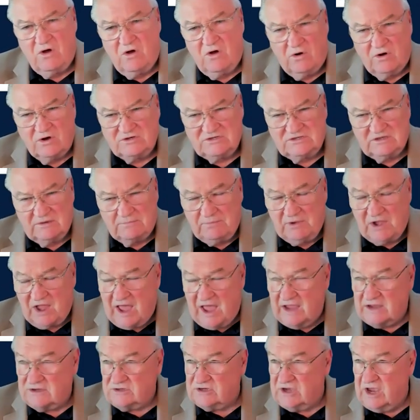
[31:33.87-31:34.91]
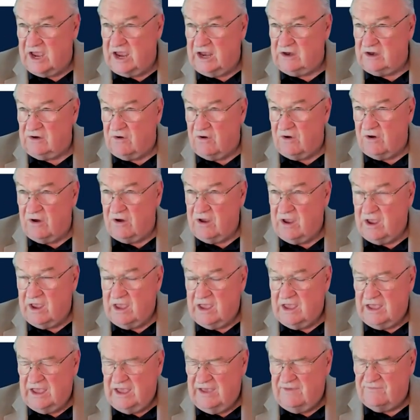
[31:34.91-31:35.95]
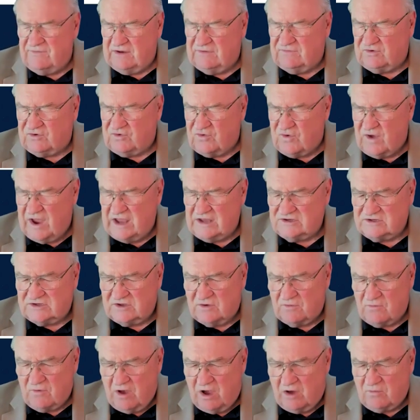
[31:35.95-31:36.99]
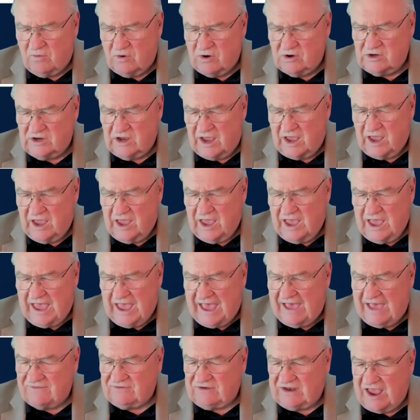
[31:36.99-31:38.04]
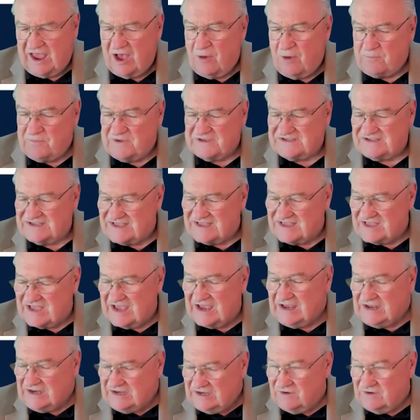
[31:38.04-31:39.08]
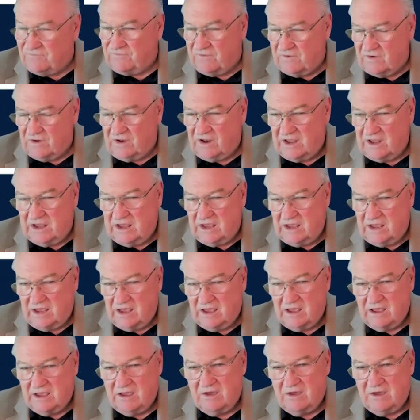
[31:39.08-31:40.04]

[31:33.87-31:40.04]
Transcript: or supply chain, or even if train's the wrong word, do you have to help us think differently?